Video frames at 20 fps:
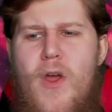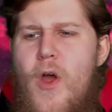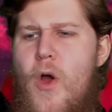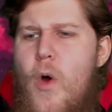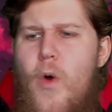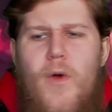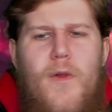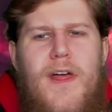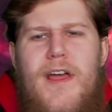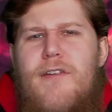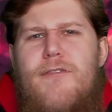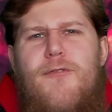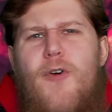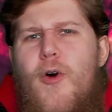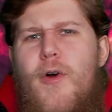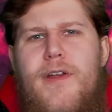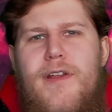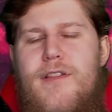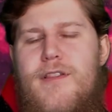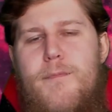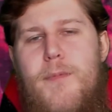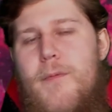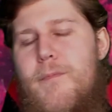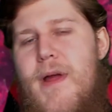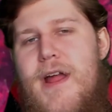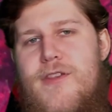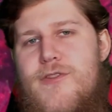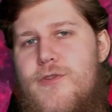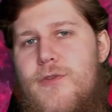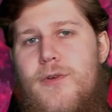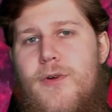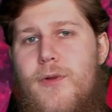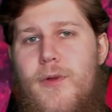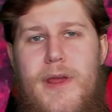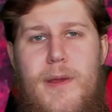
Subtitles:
or like Vulcan's perpetual